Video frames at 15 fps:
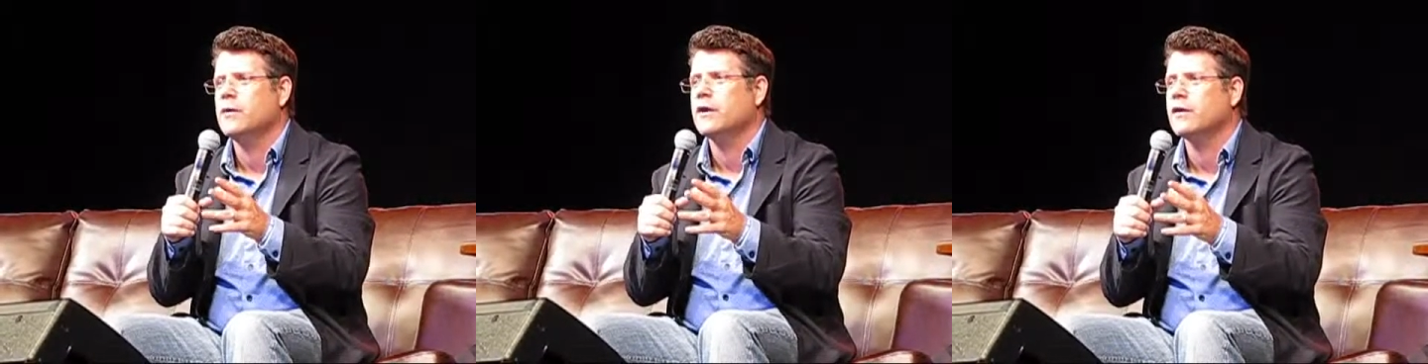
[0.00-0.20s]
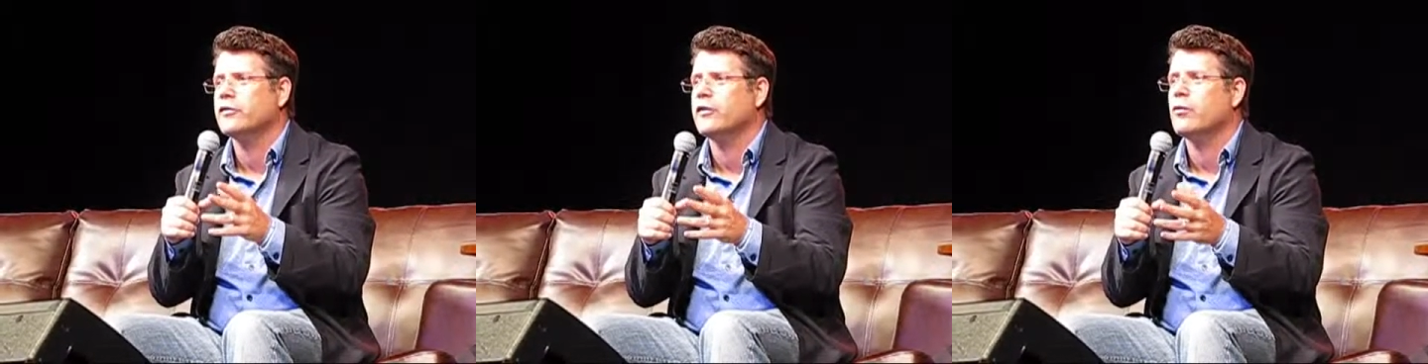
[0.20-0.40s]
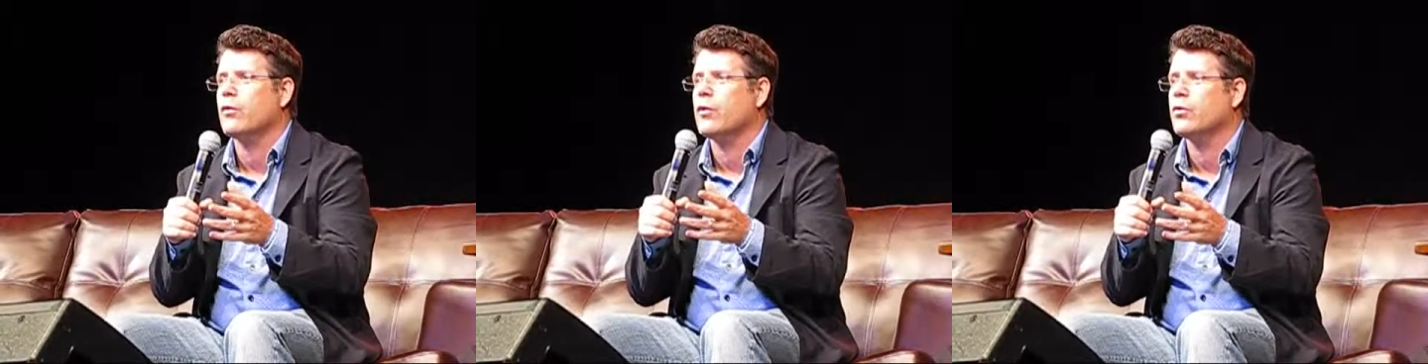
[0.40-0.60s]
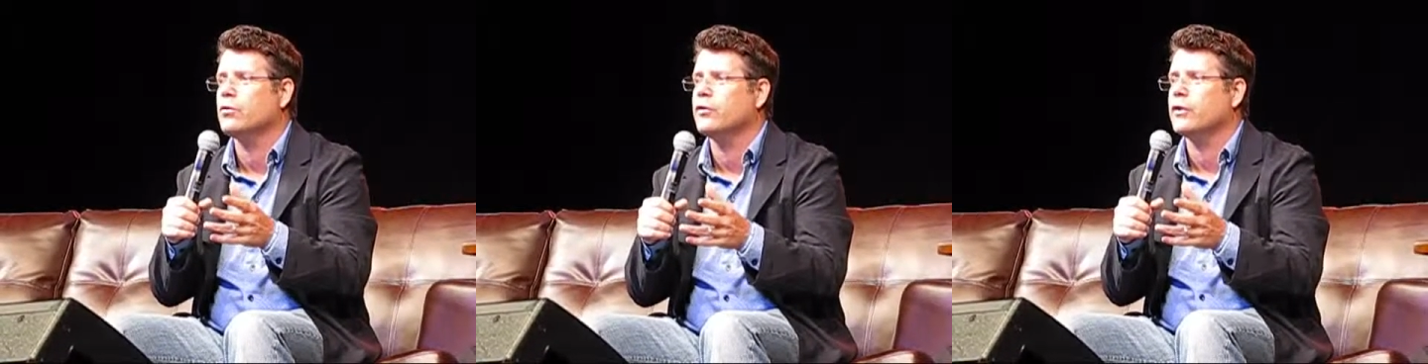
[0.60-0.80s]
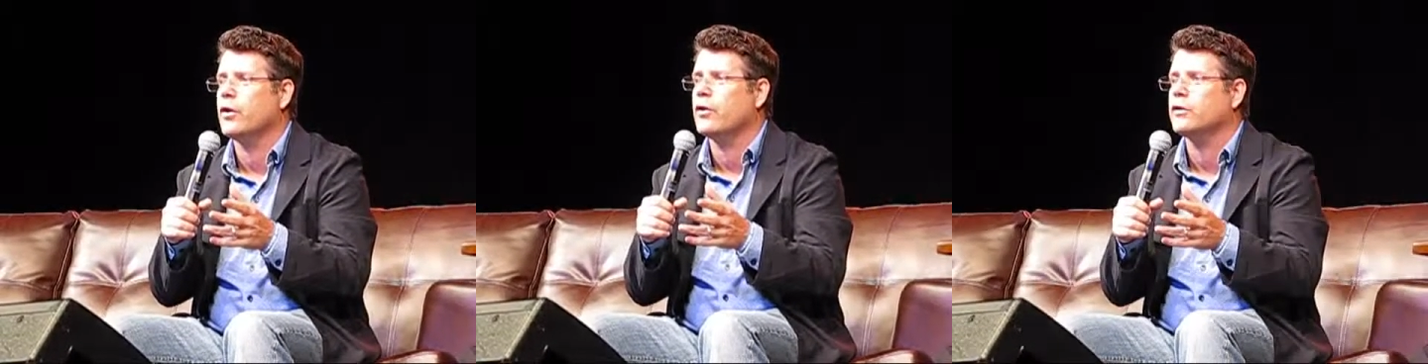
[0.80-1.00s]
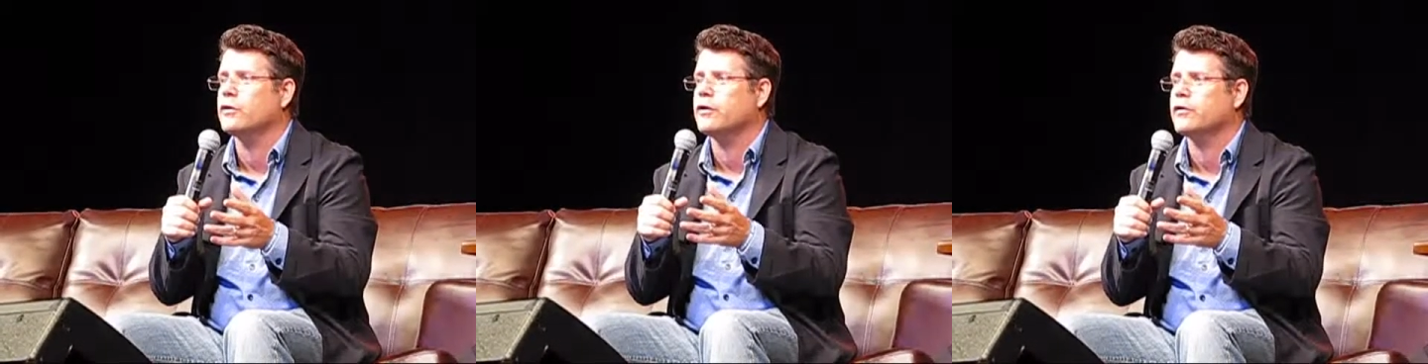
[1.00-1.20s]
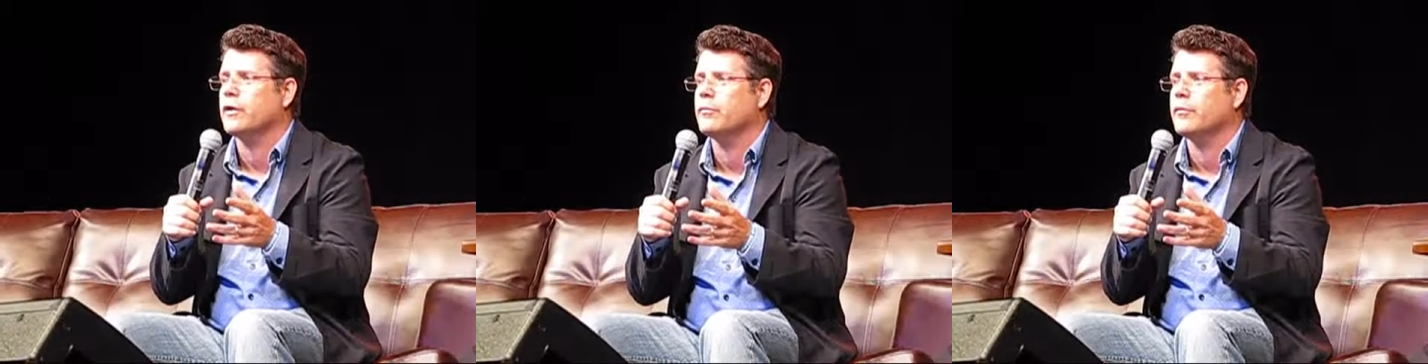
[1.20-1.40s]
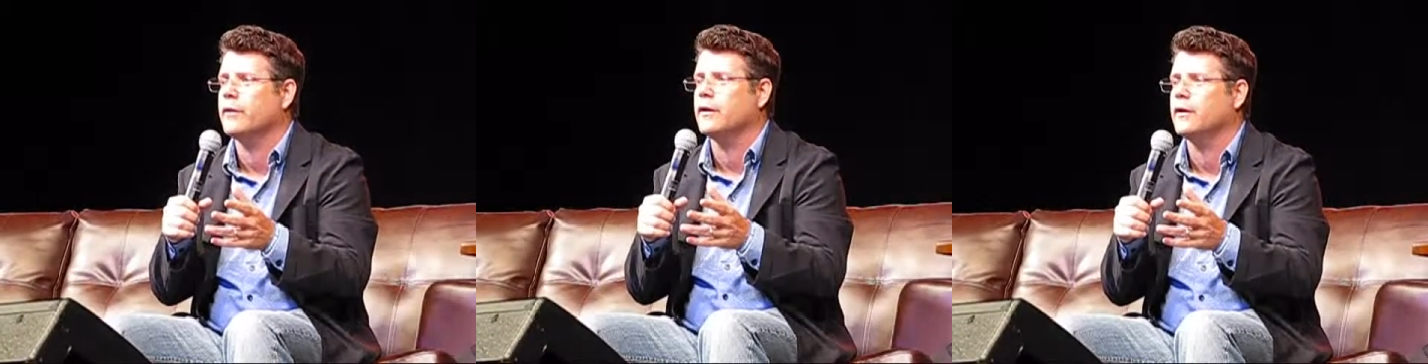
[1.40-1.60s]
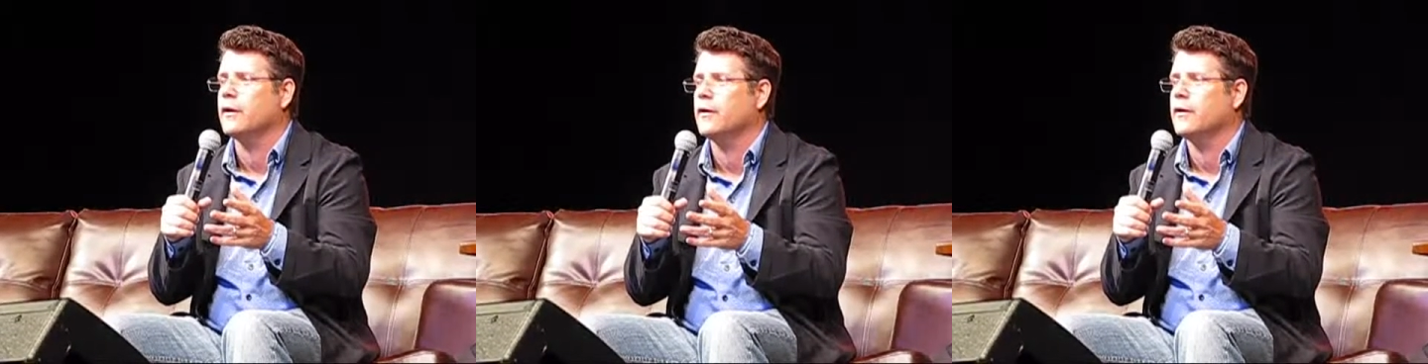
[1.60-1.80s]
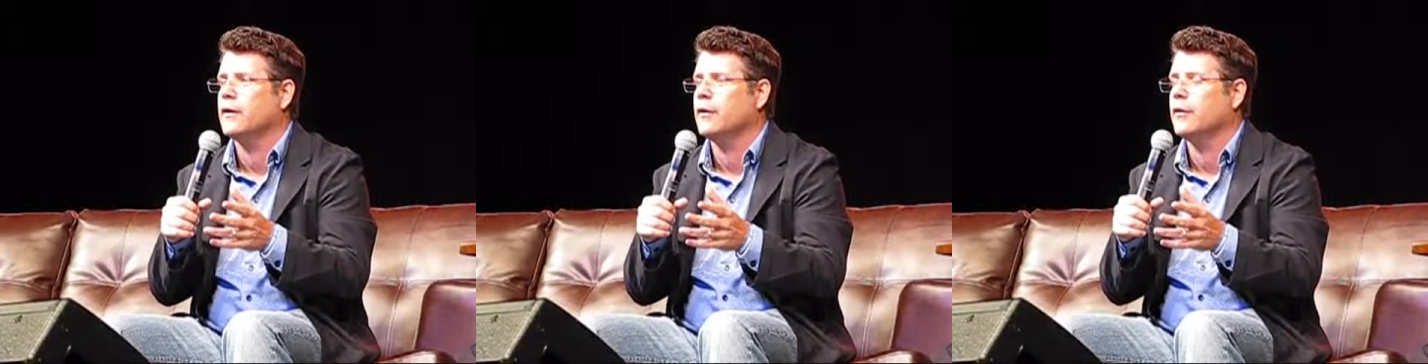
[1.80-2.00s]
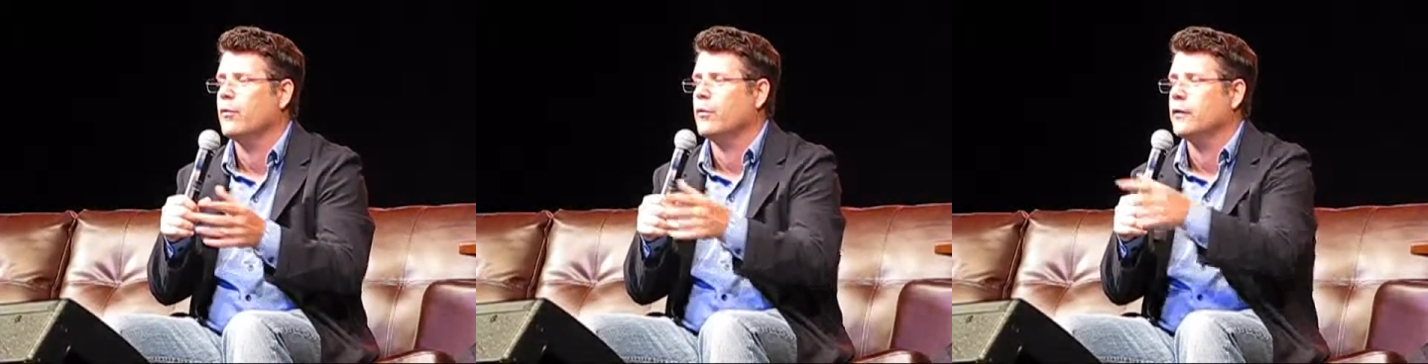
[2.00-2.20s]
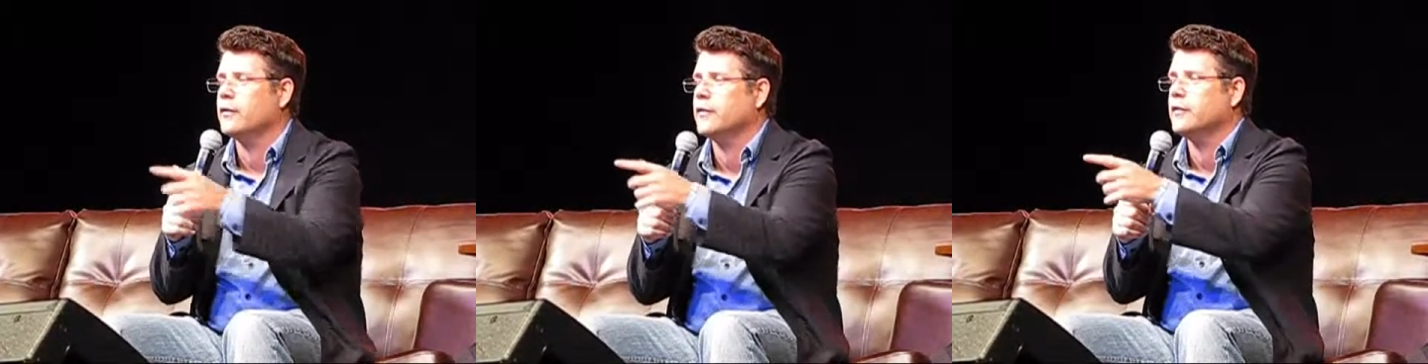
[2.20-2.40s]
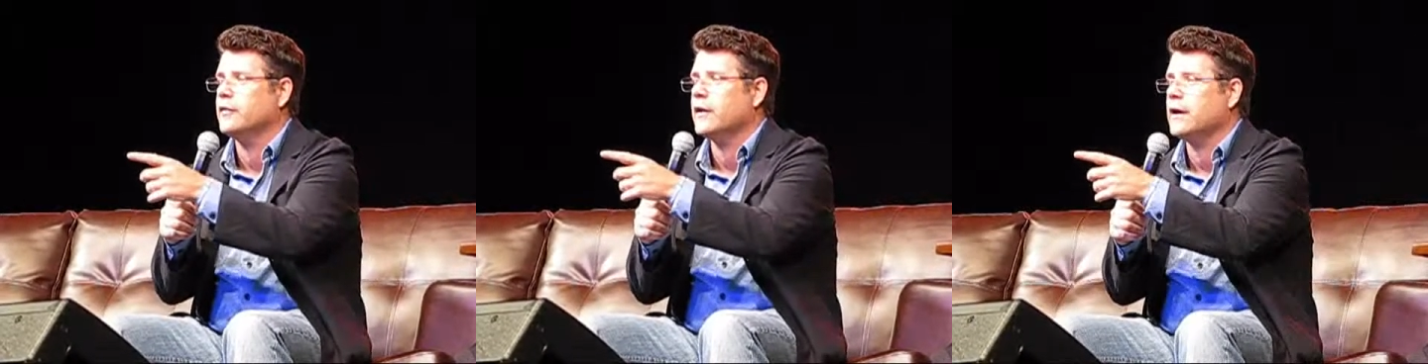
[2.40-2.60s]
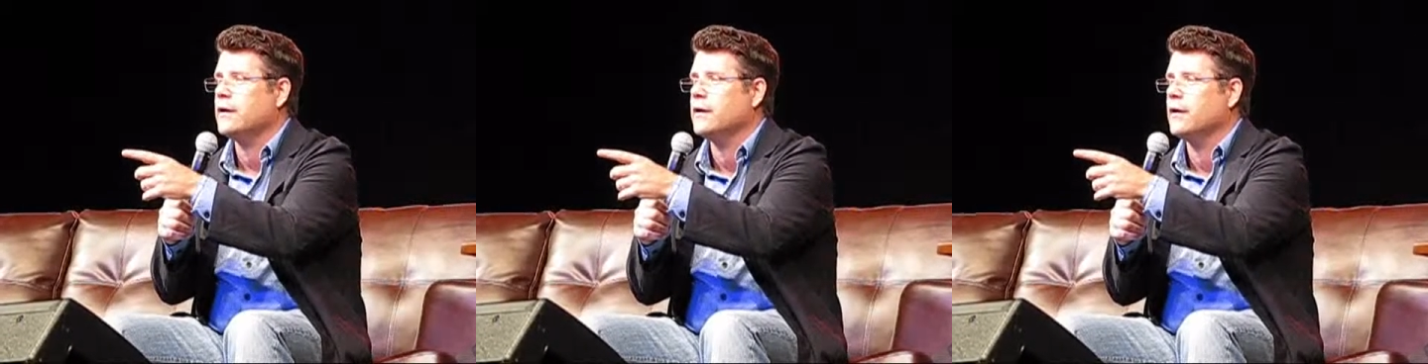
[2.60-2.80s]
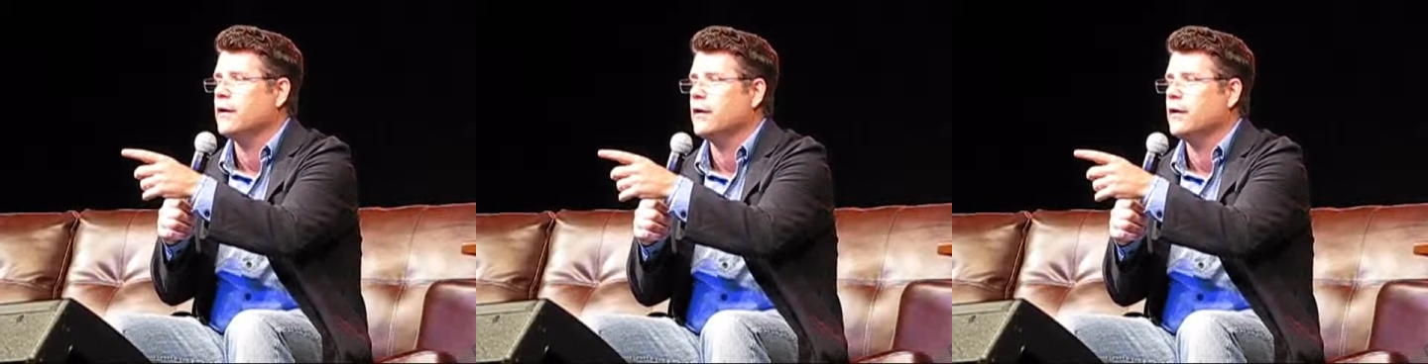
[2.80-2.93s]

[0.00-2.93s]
because they were holding on to something. And then what does he say?